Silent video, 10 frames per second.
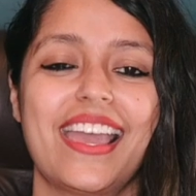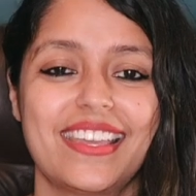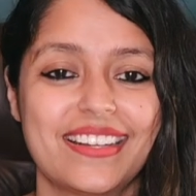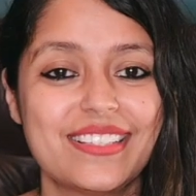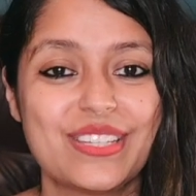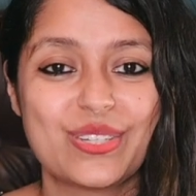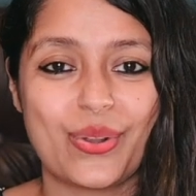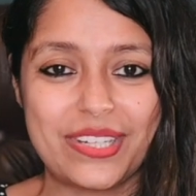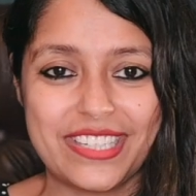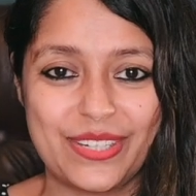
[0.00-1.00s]
Here's a
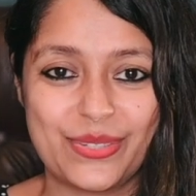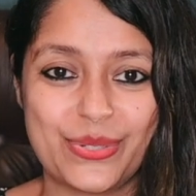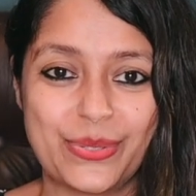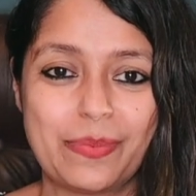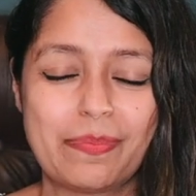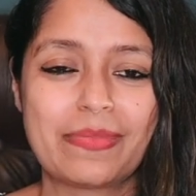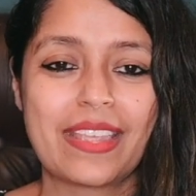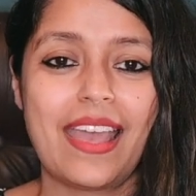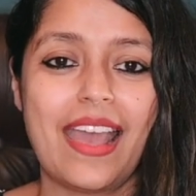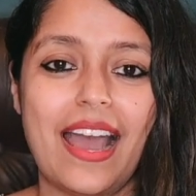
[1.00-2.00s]
short intro.
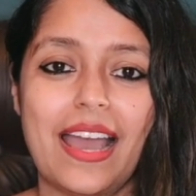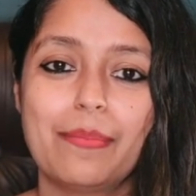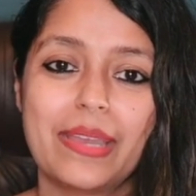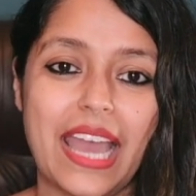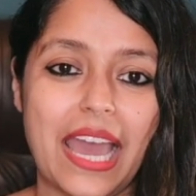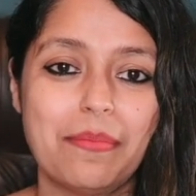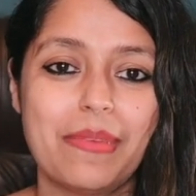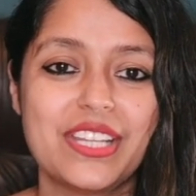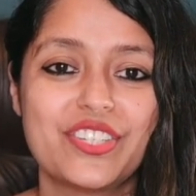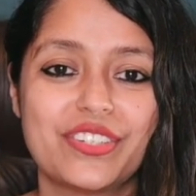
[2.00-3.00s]
I began
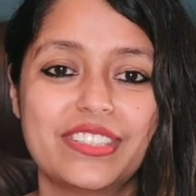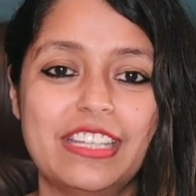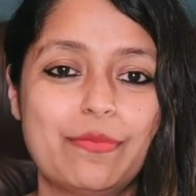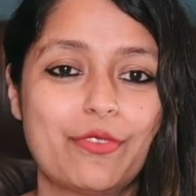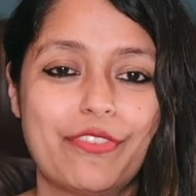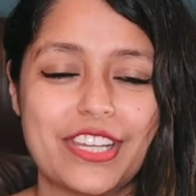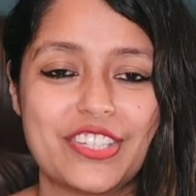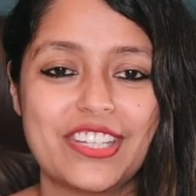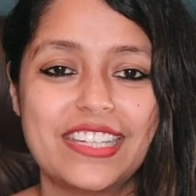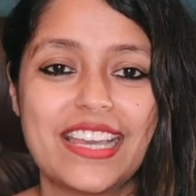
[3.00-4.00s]
my journey
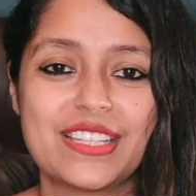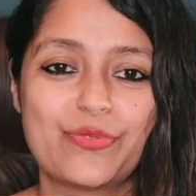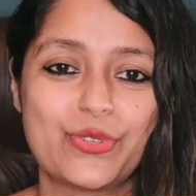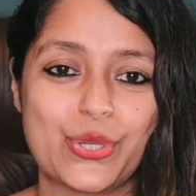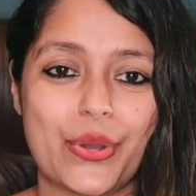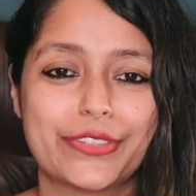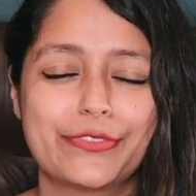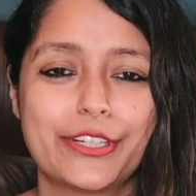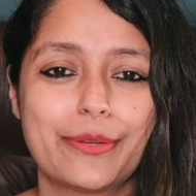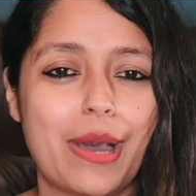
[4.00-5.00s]
professionally as a
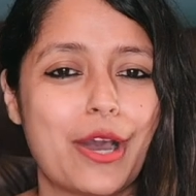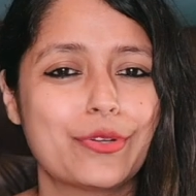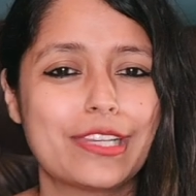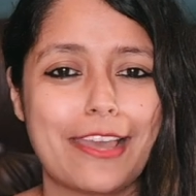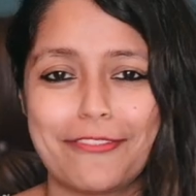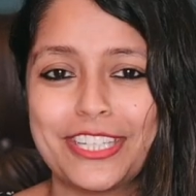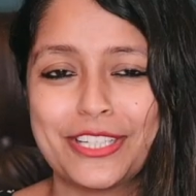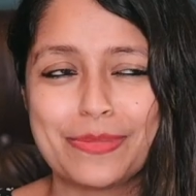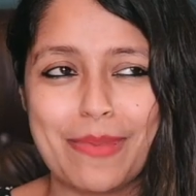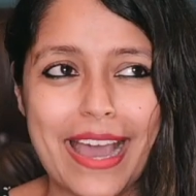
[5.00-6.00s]
photographer about 11
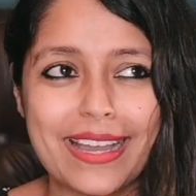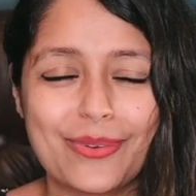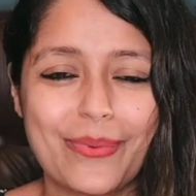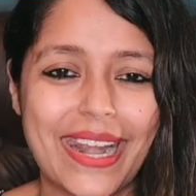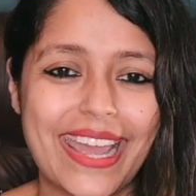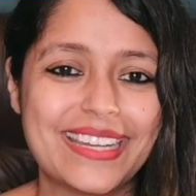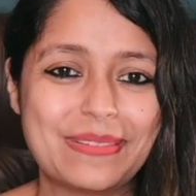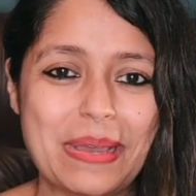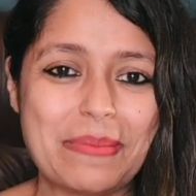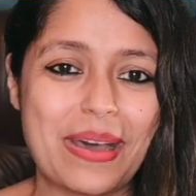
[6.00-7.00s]
years back when I
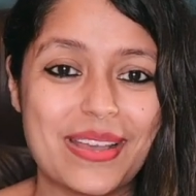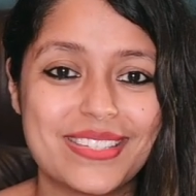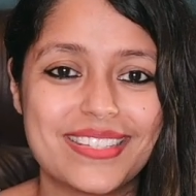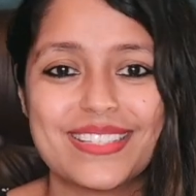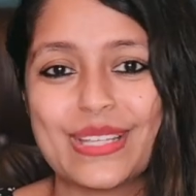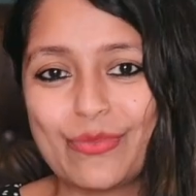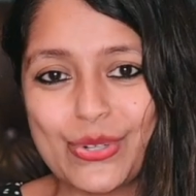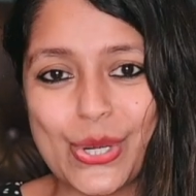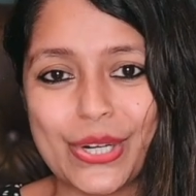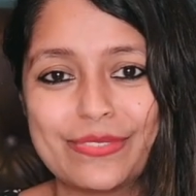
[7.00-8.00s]
did my masters in
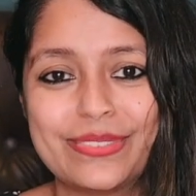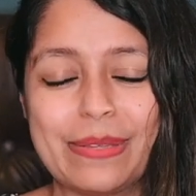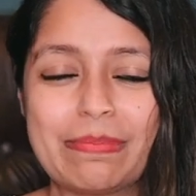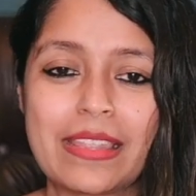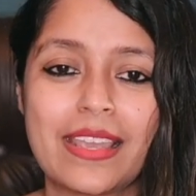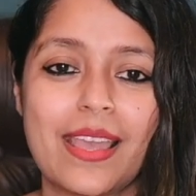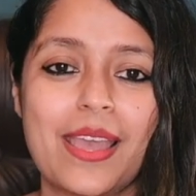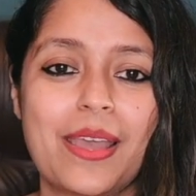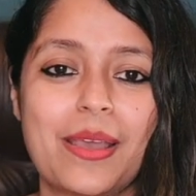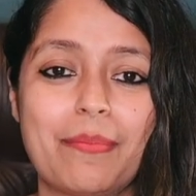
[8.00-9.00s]
photography.
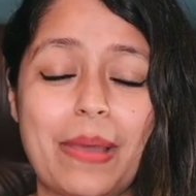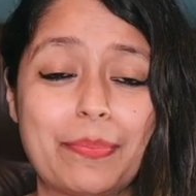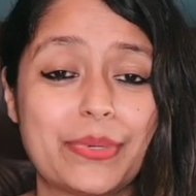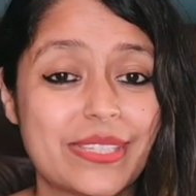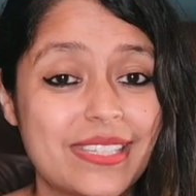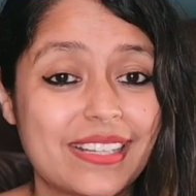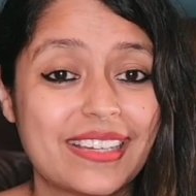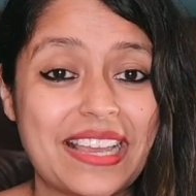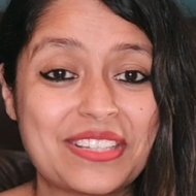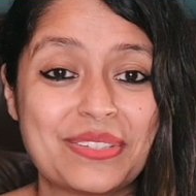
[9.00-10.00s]
My personal
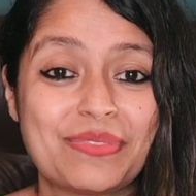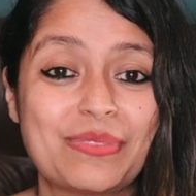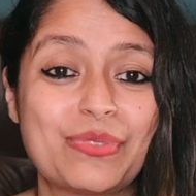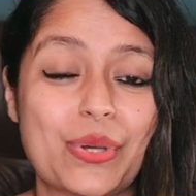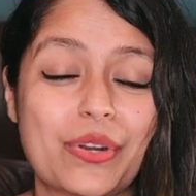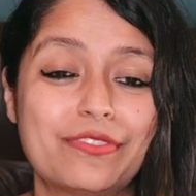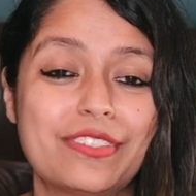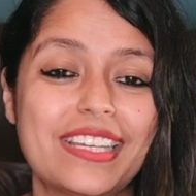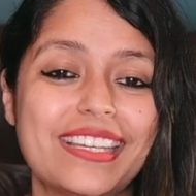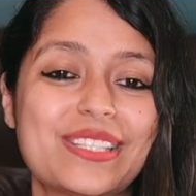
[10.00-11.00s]
connection with
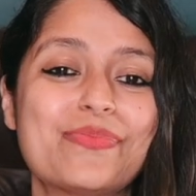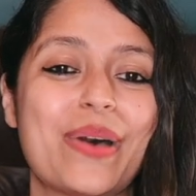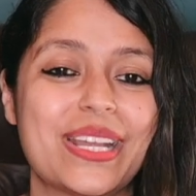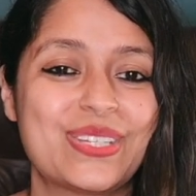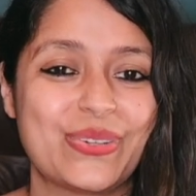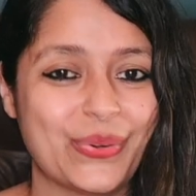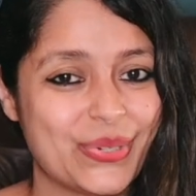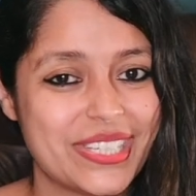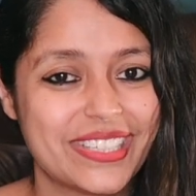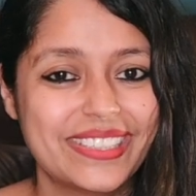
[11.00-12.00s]
photography is much
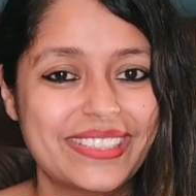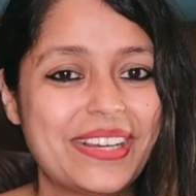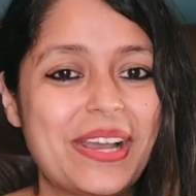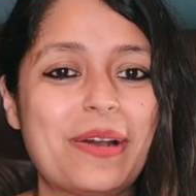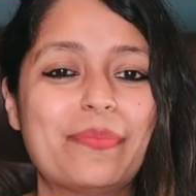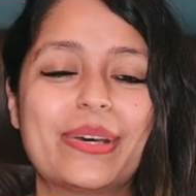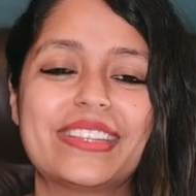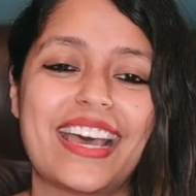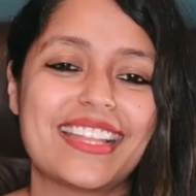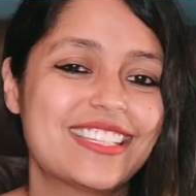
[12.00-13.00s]
older,
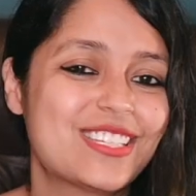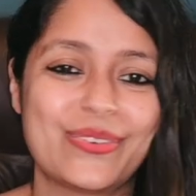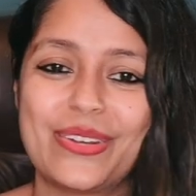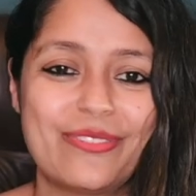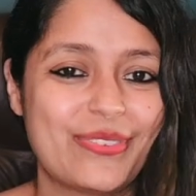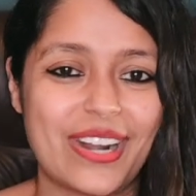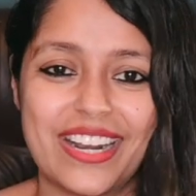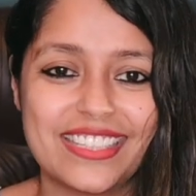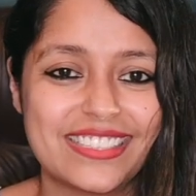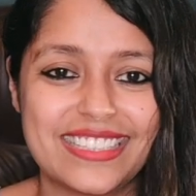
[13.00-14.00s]
but that's a story for
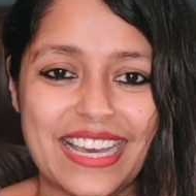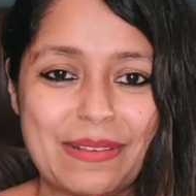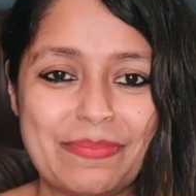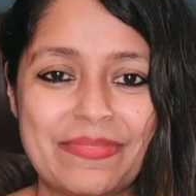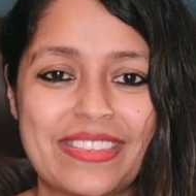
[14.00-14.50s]
another time.